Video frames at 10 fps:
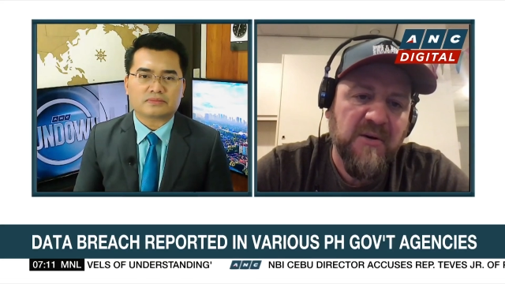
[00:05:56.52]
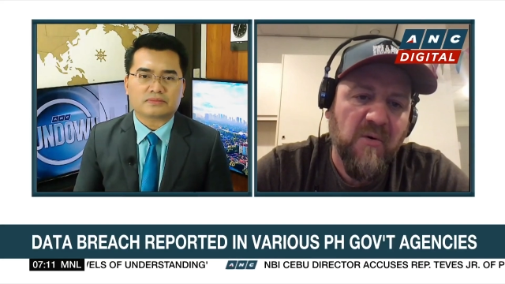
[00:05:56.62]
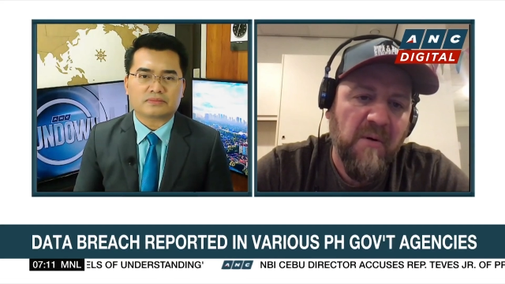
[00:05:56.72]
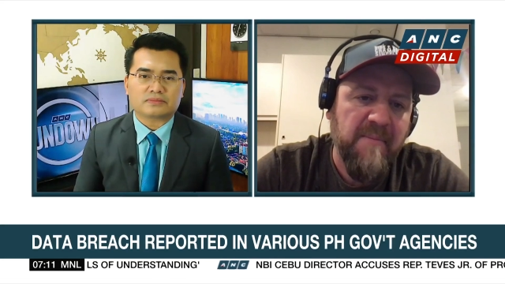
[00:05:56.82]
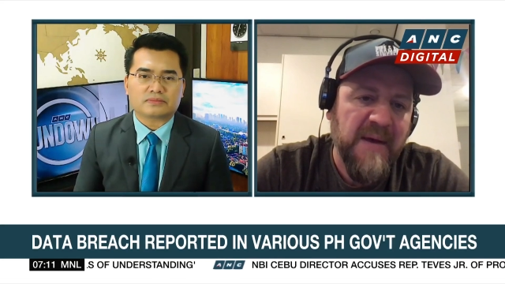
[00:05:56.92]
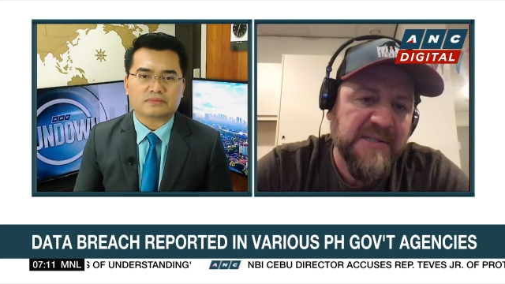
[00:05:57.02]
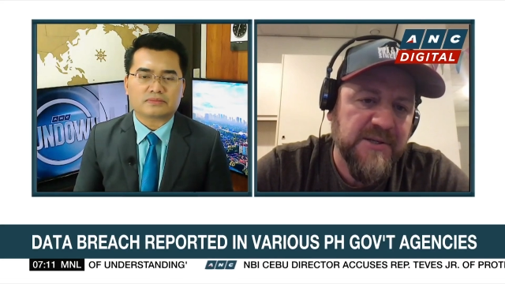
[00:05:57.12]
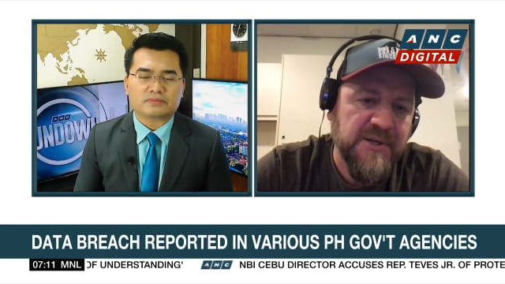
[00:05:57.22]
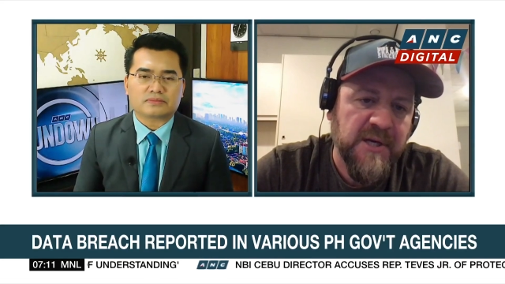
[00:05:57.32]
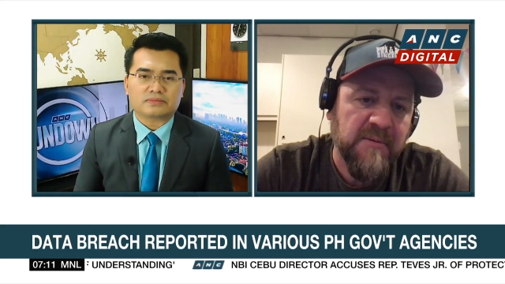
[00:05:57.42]
Speaker 1: or
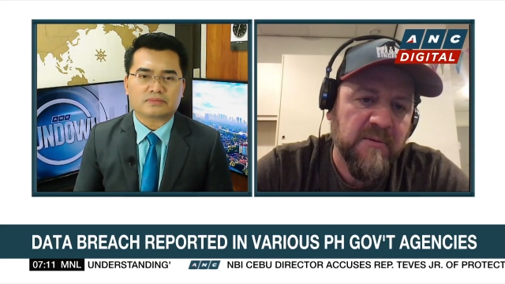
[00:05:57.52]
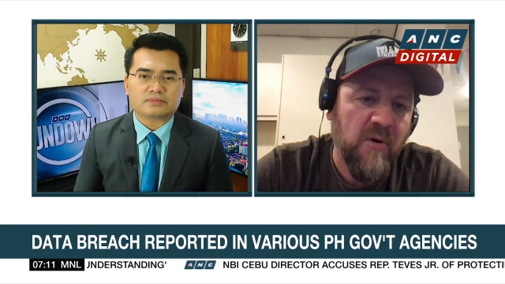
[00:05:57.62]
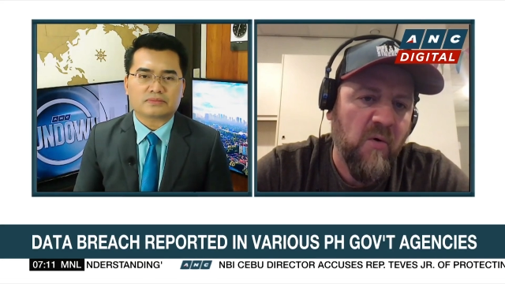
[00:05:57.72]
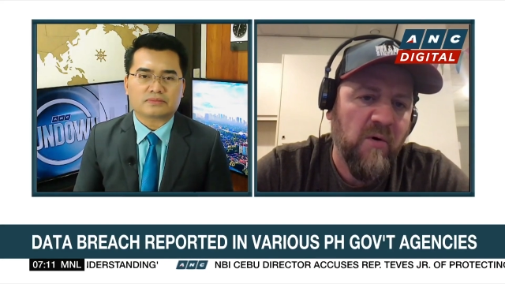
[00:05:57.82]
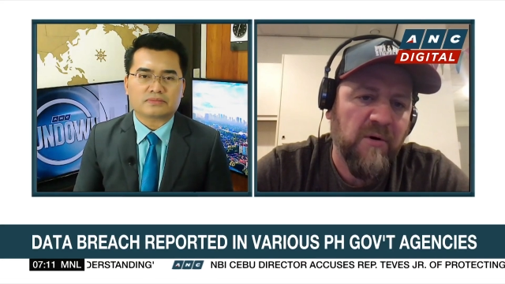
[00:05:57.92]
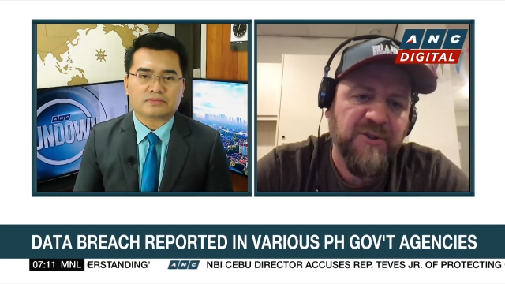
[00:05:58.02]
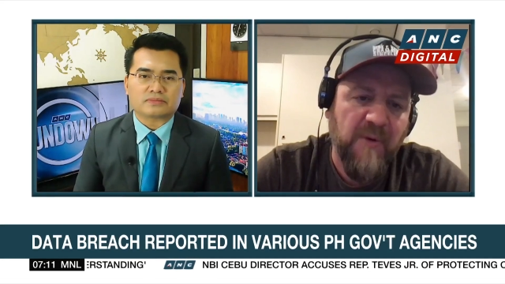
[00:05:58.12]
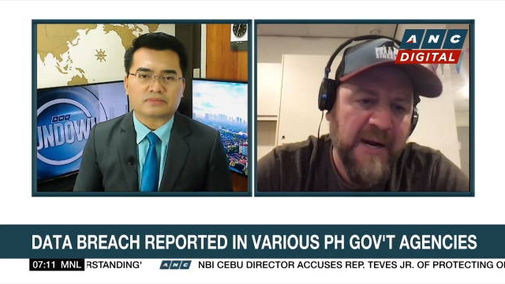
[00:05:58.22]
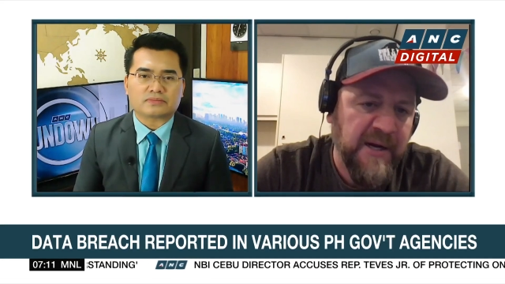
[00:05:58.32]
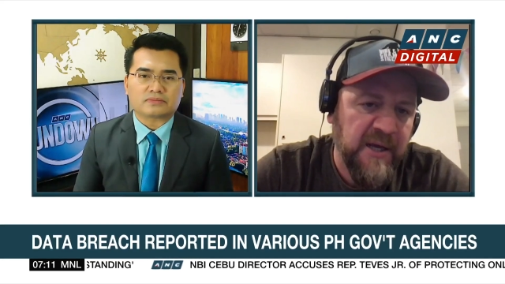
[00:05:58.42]
messaging or
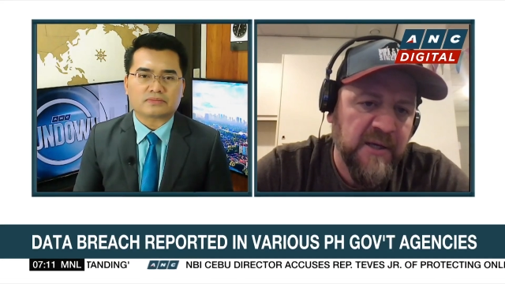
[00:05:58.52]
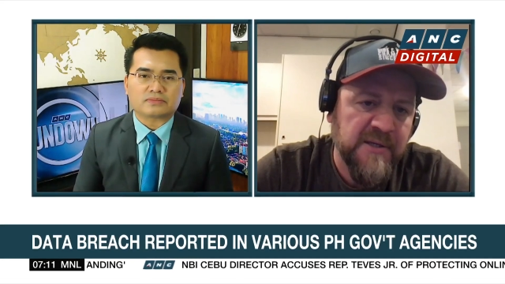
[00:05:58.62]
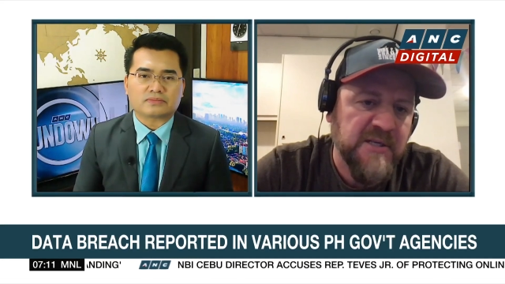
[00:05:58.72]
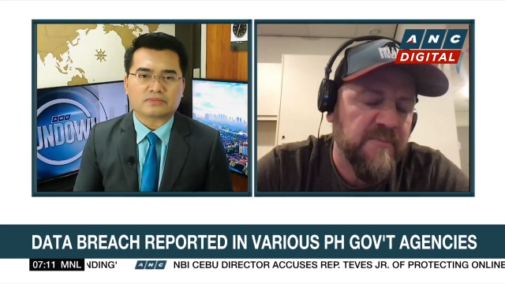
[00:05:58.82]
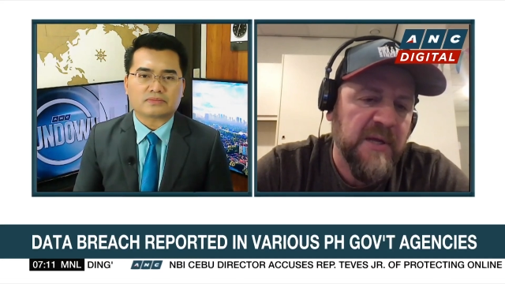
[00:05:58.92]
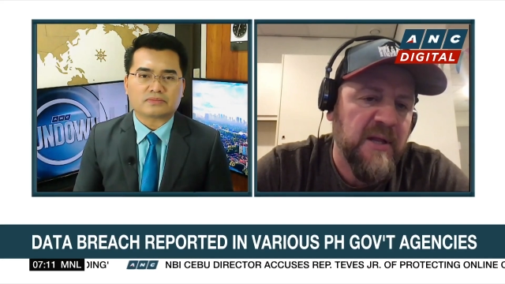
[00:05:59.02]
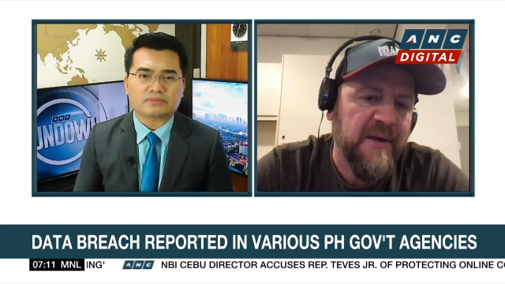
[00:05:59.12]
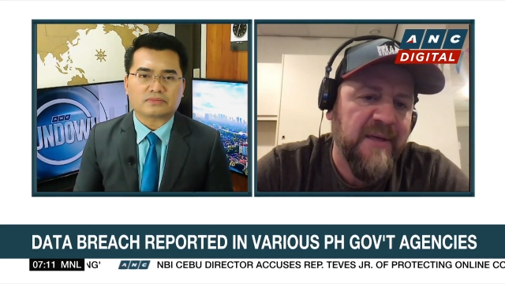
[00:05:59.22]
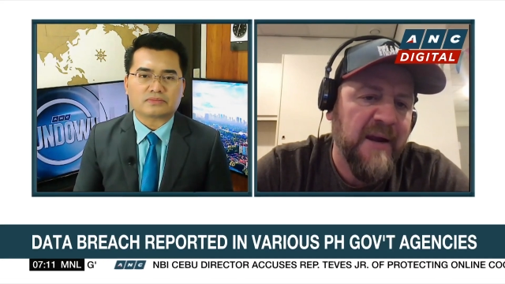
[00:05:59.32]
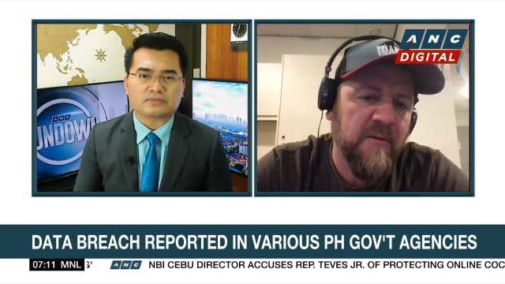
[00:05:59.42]
training, something like
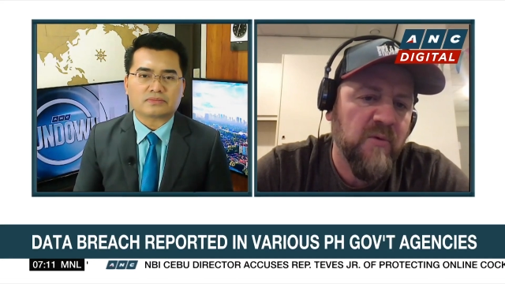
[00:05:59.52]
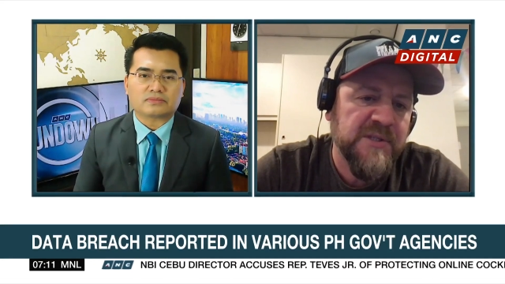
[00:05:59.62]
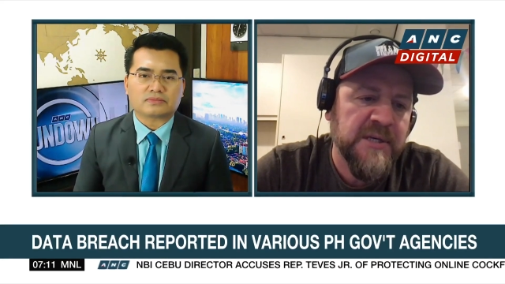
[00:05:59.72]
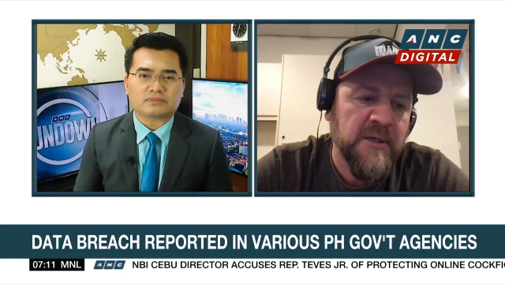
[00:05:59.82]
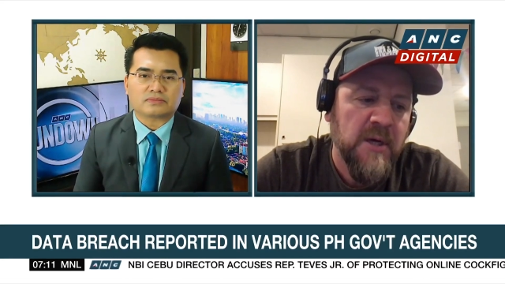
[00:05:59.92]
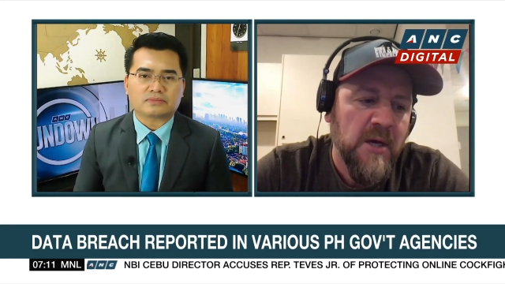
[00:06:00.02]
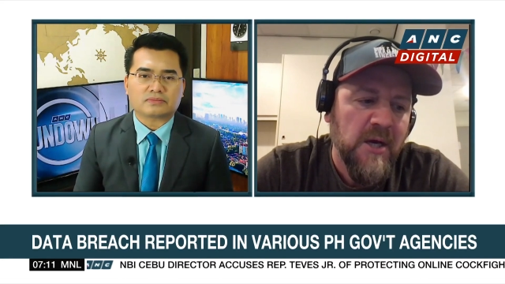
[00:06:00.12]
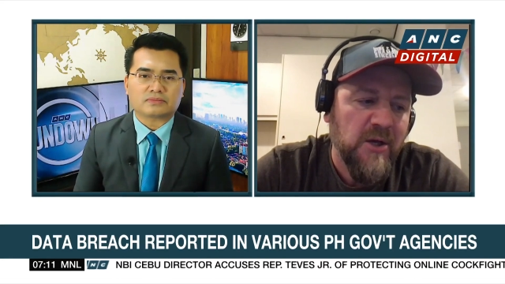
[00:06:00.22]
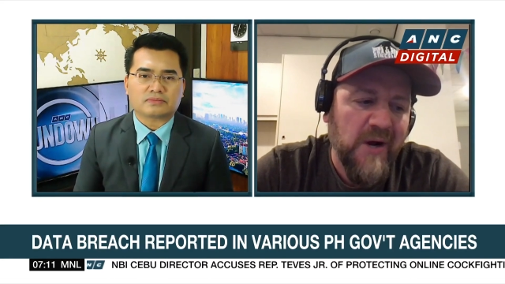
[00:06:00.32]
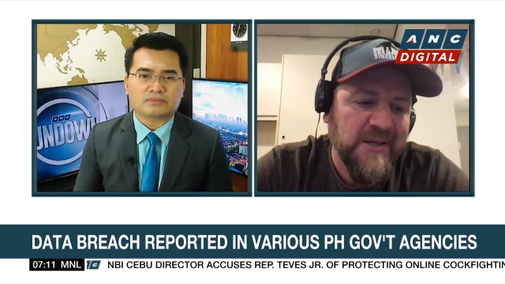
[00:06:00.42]
that. It wasn't, you know,